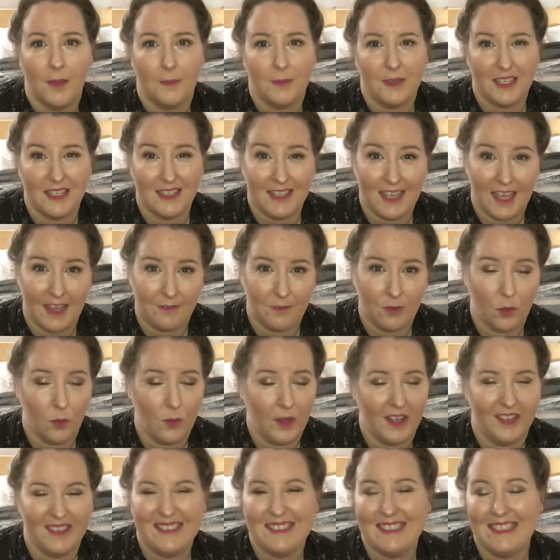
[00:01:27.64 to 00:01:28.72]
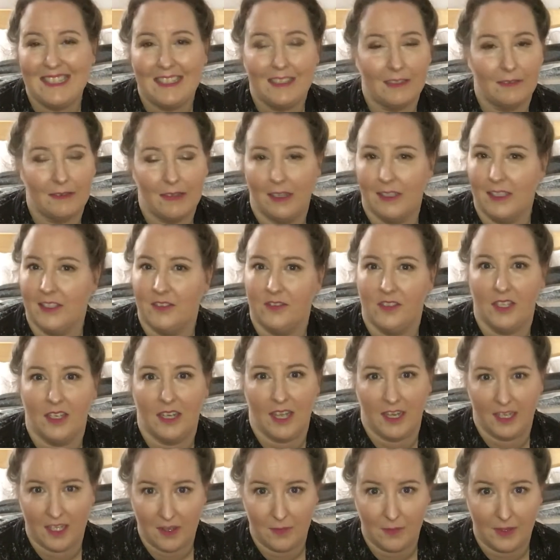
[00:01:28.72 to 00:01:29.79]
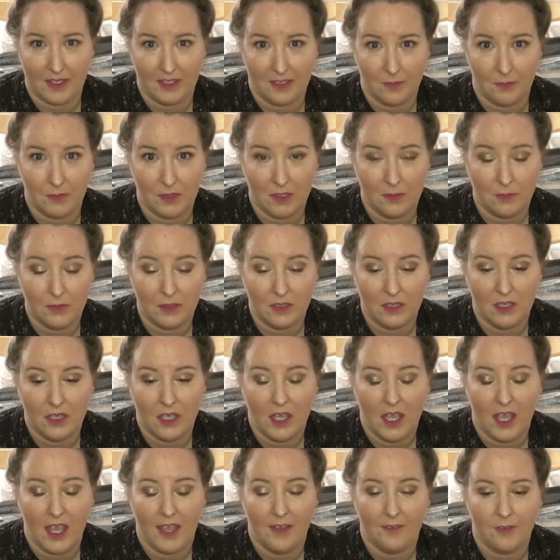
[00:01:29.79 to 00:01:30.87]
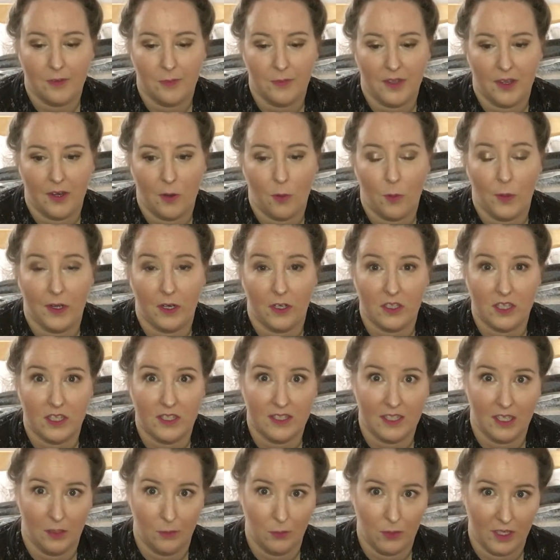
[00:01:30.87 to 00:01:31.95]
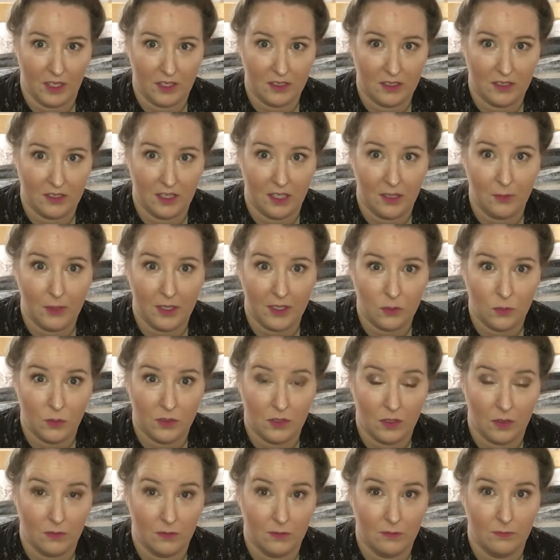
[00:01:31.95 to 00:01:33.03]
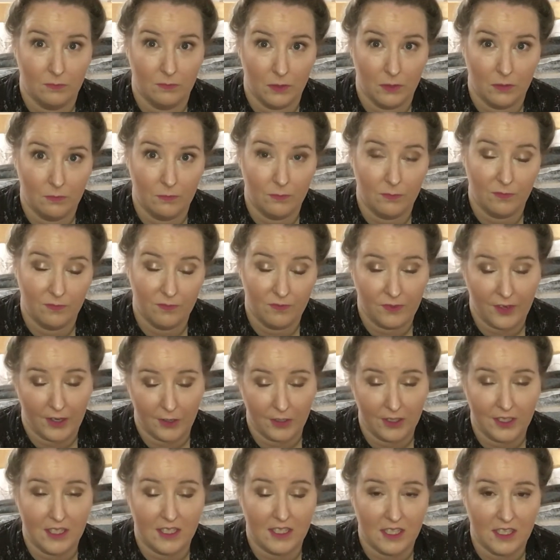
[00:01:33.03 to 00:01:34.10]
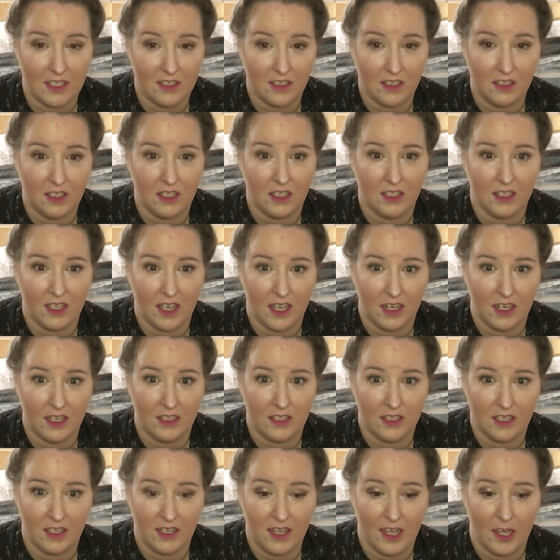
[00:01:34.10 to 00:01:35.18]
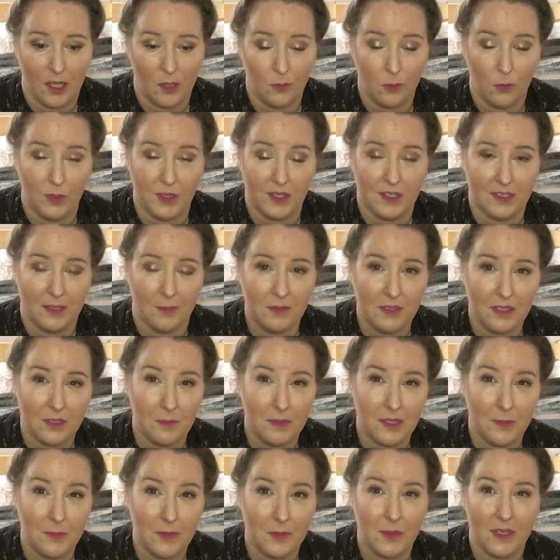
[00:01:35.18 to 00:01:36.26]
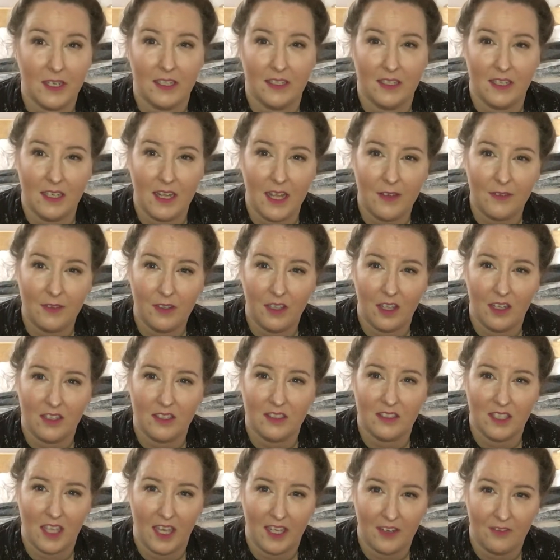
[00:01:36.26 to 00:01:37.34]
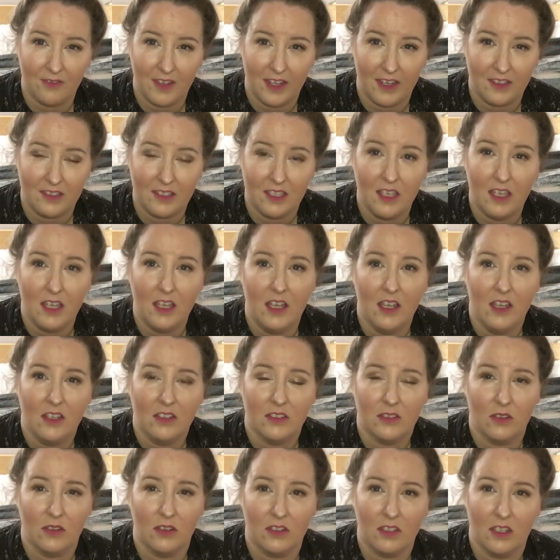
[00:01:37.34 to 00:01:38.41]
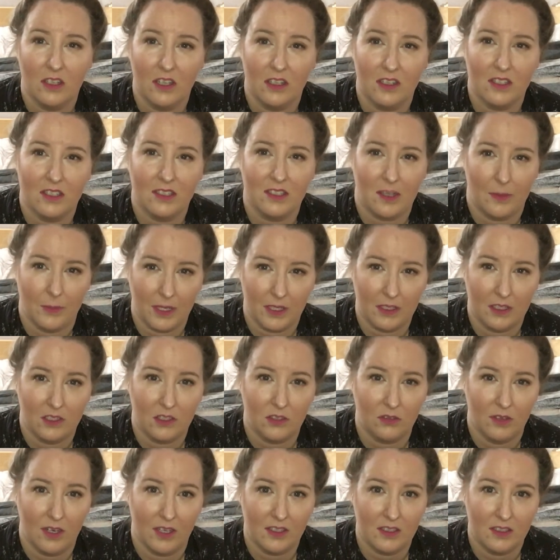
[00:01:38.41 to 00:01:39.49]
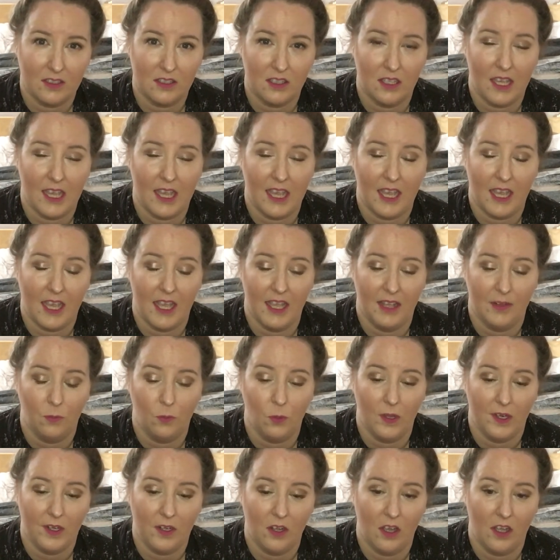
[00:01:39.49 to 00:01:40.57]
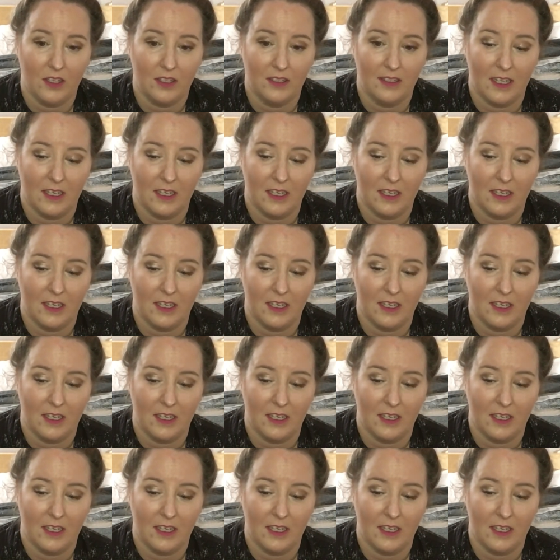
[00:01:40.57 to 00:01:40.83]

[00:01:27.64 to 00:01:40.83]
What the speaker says: Did that for a while, didn't alleviate any of my symptoms, and from there I went on to Celebrex. Celebrex was fairly decent in that it did help with some symptoms, but it did have a lot of side effects, so there's a lot of stomach distress and whatnot.